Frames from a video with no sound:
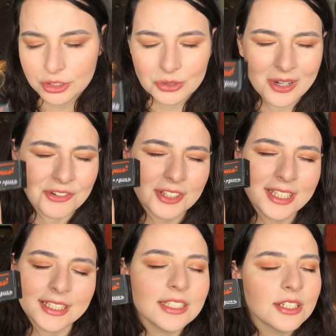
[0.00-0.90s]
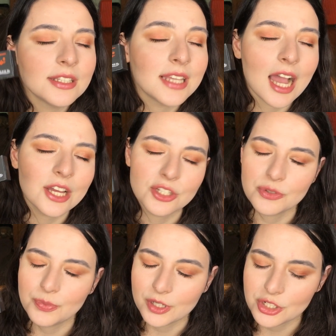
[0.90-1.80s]
so I really needed
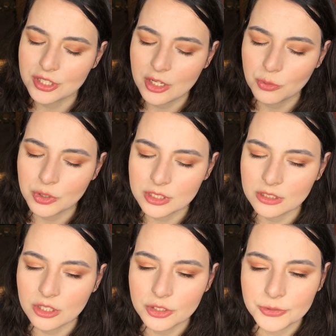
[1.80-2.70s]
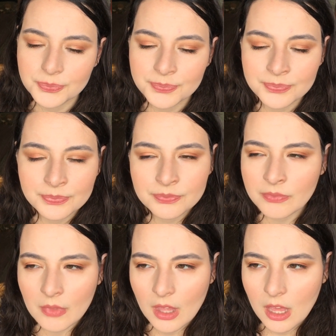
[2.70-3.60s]
that, but that was not
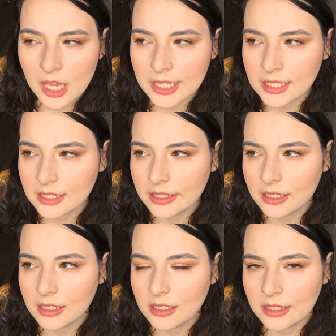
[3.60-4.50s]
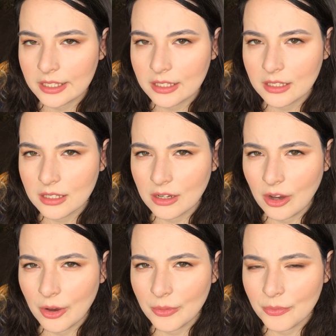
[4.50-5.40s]
in the
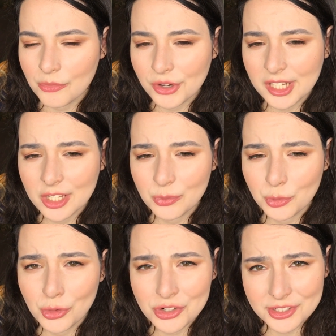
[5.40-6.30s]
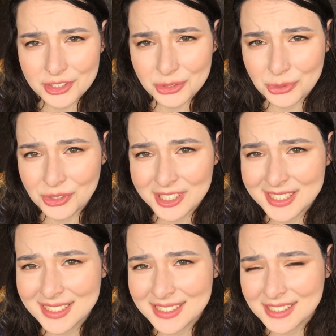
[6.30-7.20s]
brick and mortar
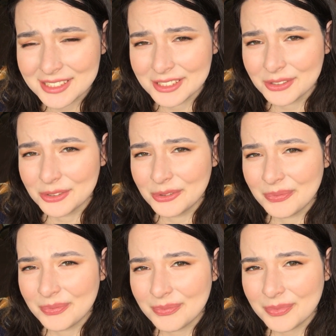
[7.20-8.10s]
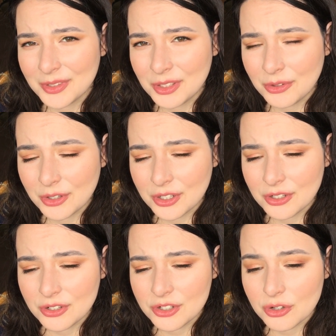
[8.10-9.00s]
stores, so you
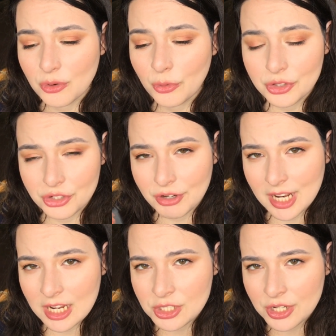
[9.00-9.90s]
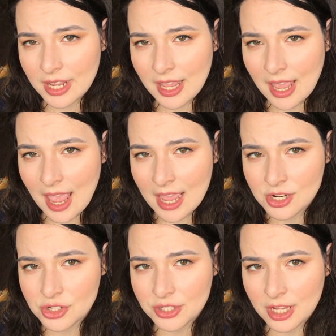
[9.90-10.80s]
could order it
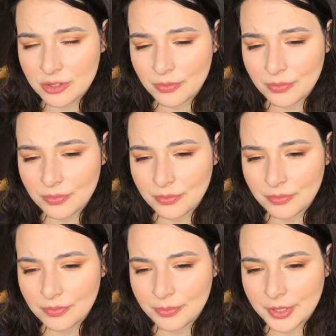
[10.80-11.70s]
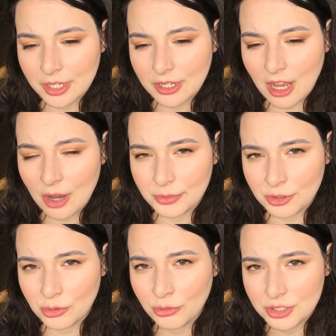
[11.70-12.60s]
and then pick up
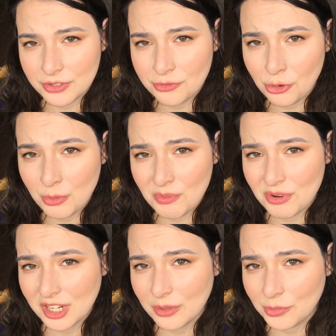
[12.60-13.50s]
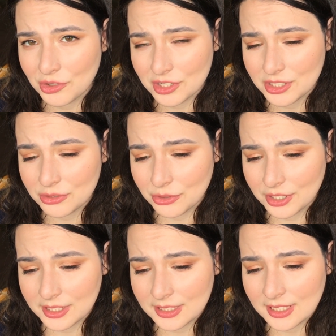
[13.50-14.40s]
your order from a brick and mortar
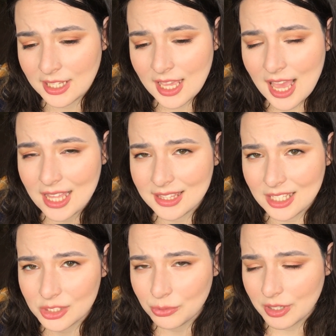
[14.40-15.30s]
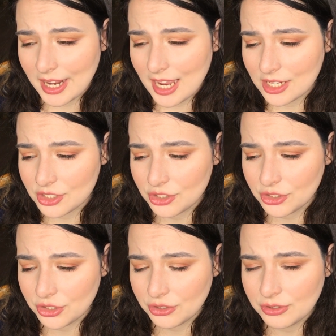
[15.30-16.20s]
stores, and that's what I had to
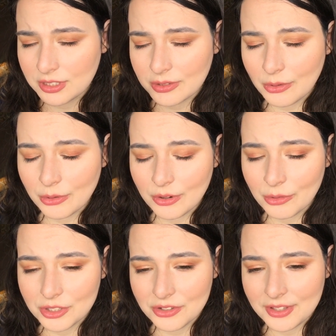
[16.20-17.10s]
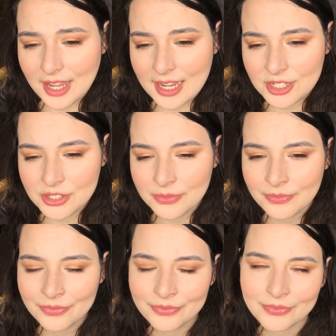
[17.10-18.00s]
do. So I ordered that,
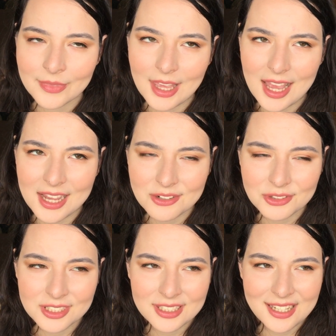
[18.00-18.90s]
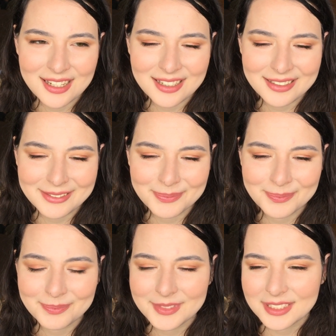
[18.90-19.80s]
and honestly
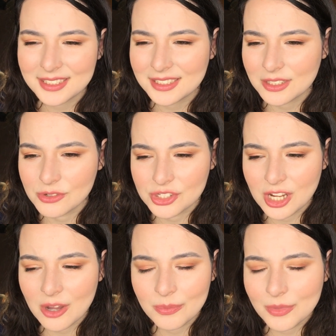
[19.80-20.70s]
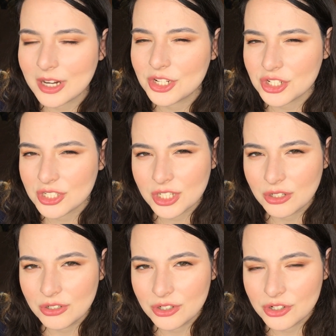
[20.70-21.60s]
this is so dumb, but I just
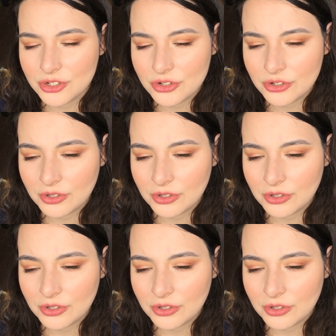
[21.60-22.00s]
couldn't